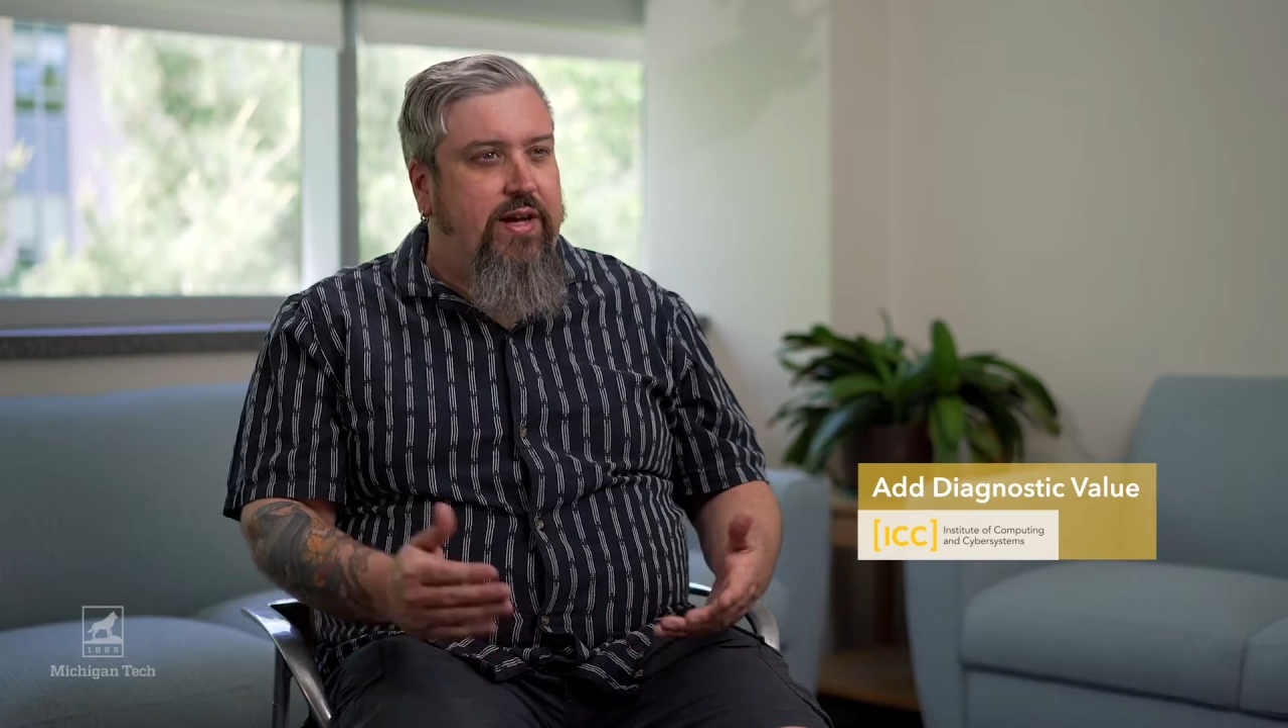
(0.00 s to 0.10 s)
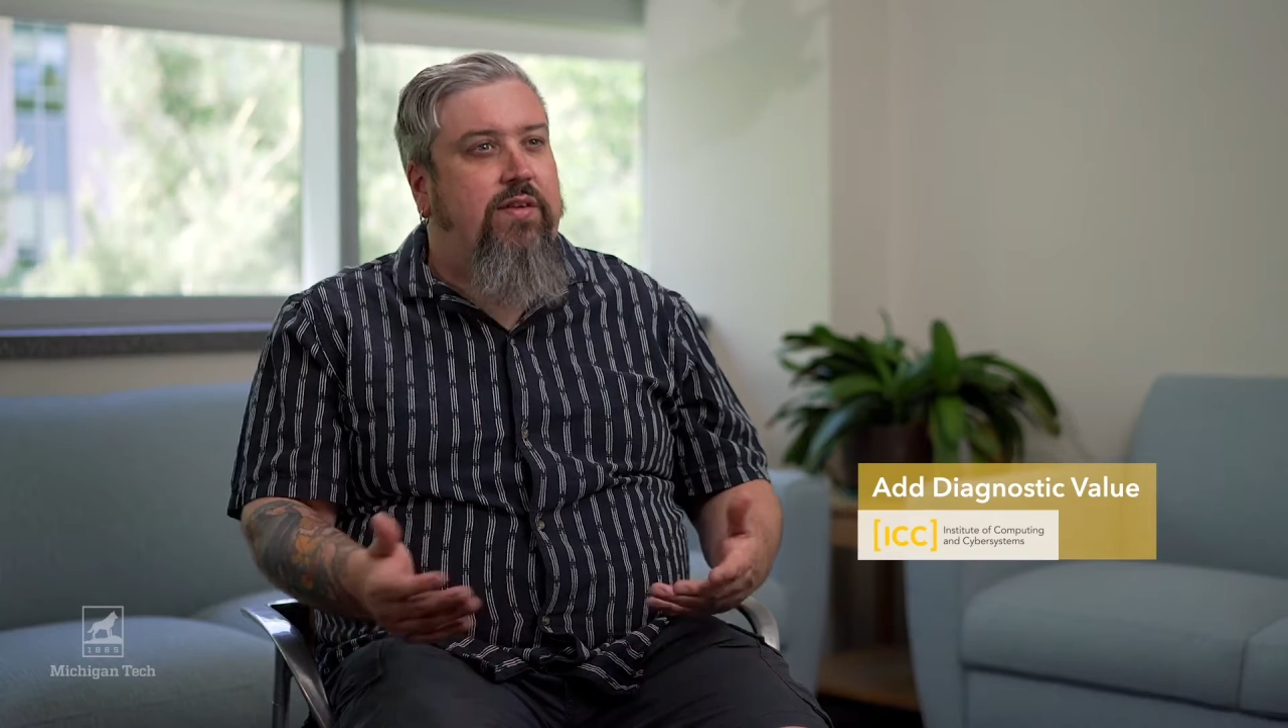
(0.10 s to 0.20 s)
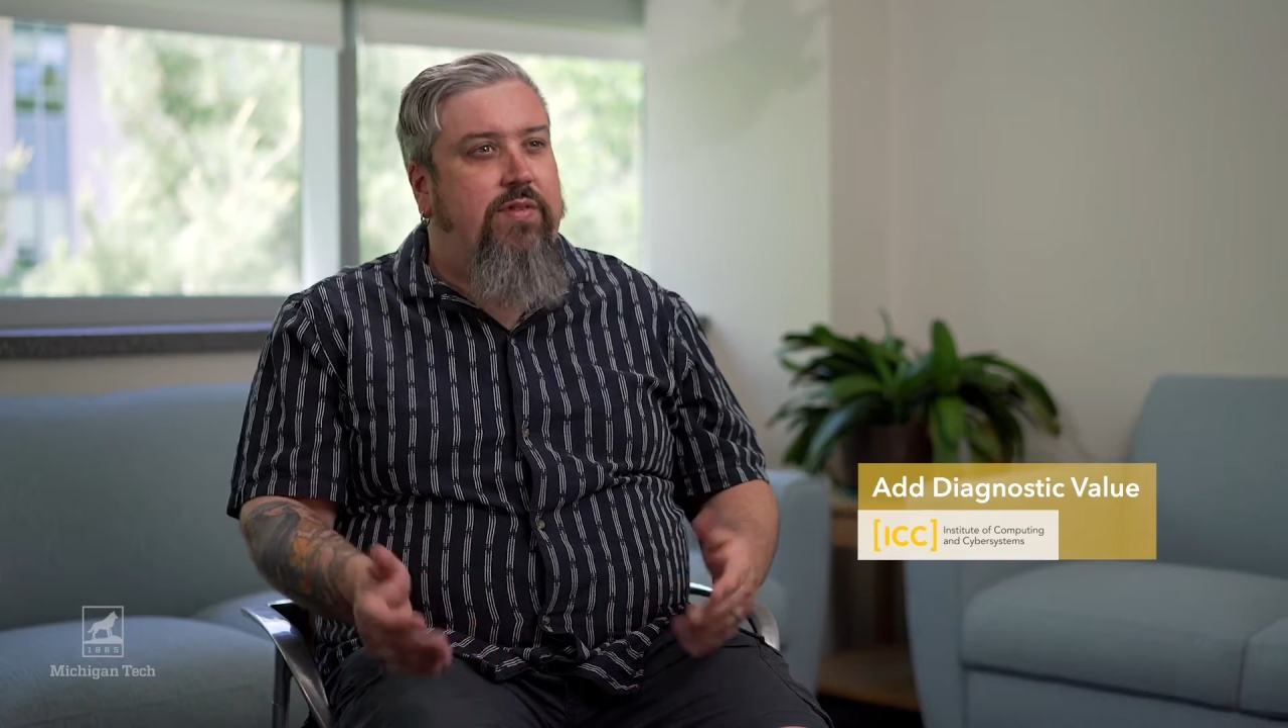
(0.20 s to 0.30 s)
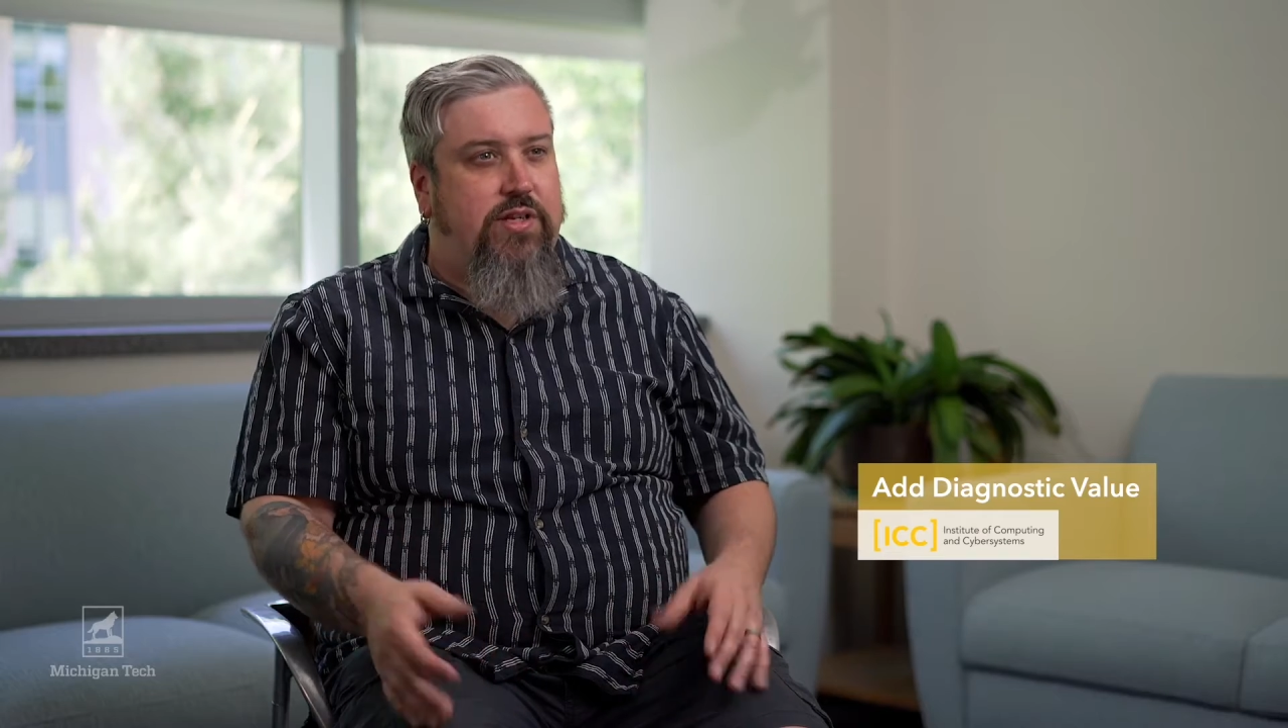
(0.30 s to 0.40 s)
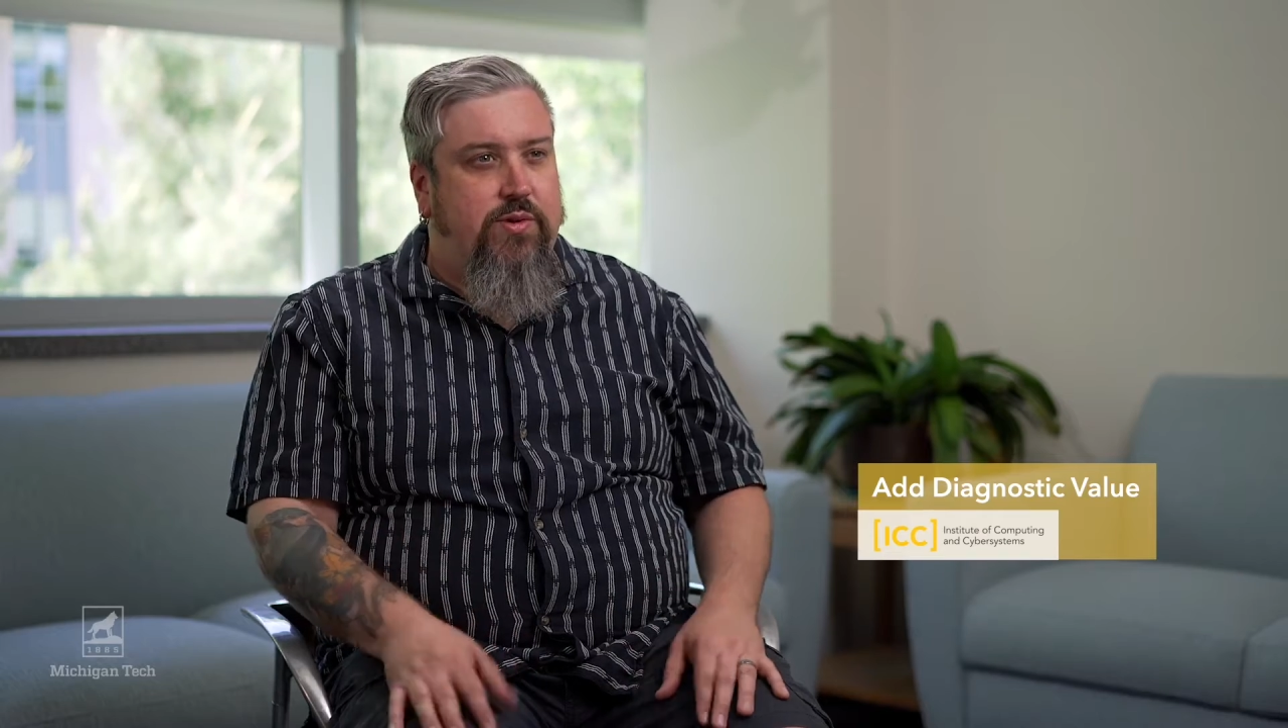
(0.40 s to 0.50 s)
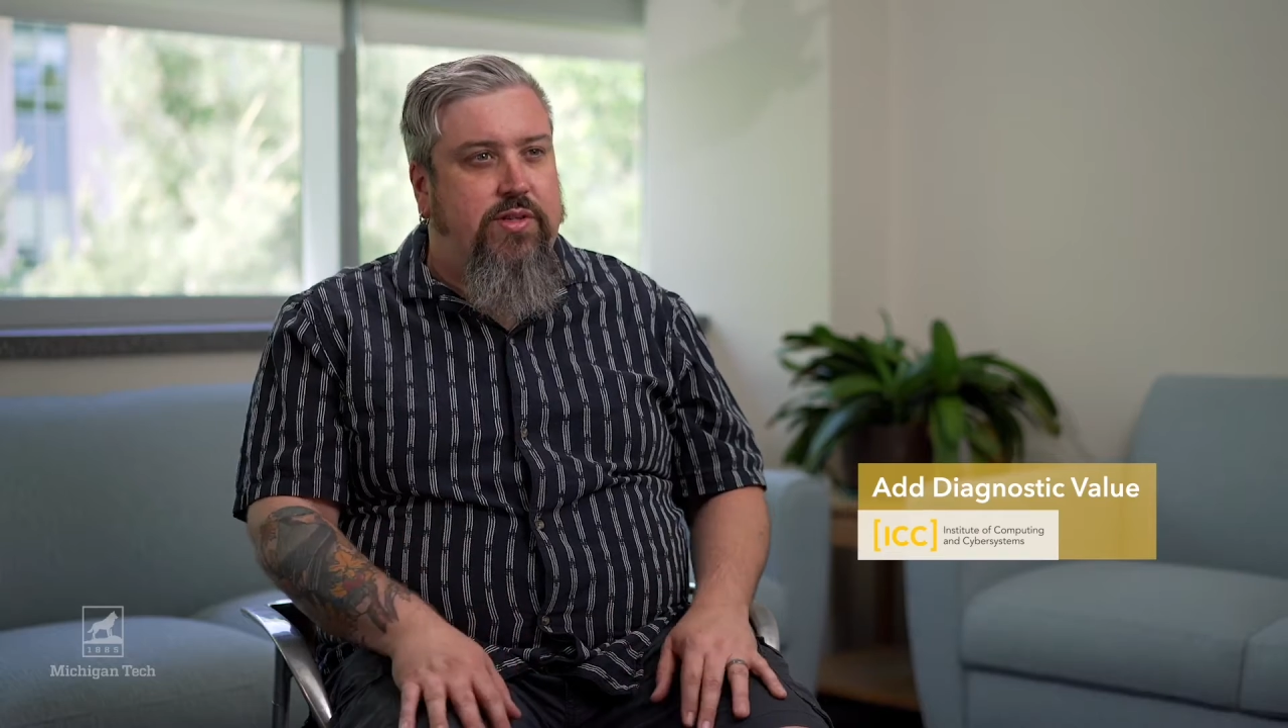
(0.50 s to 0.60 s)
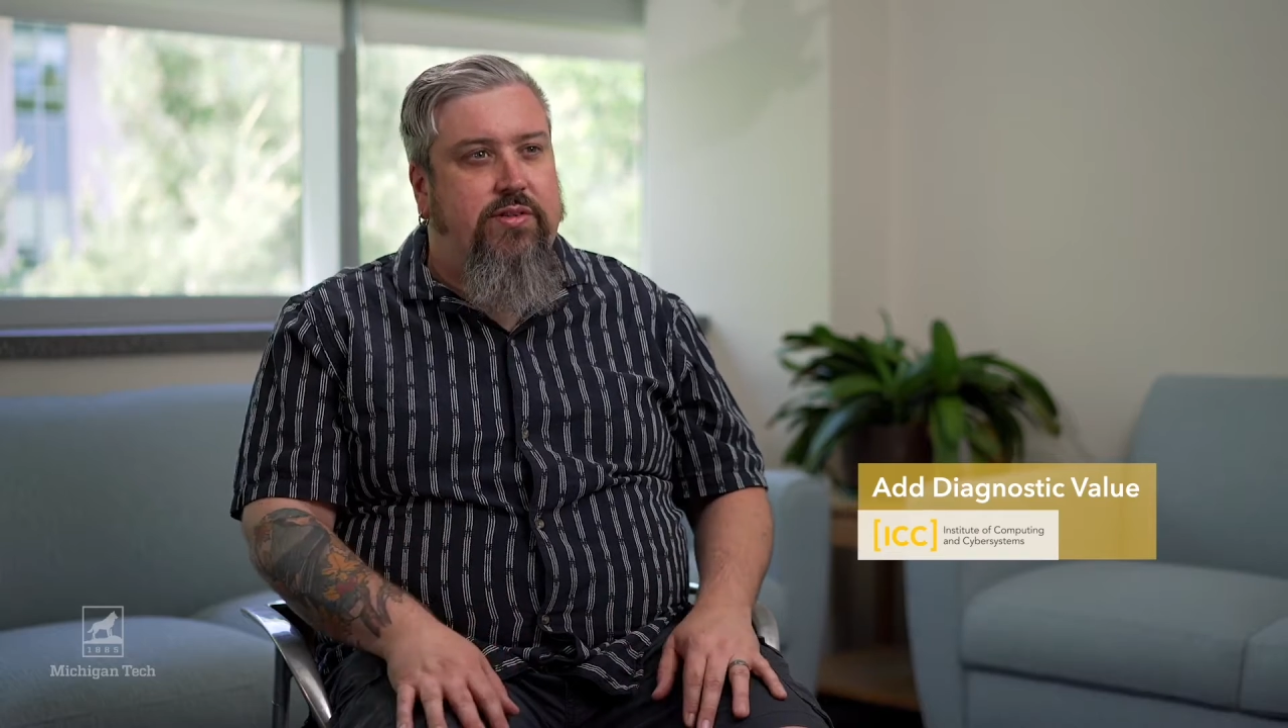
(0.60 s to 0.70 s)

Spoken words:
individuals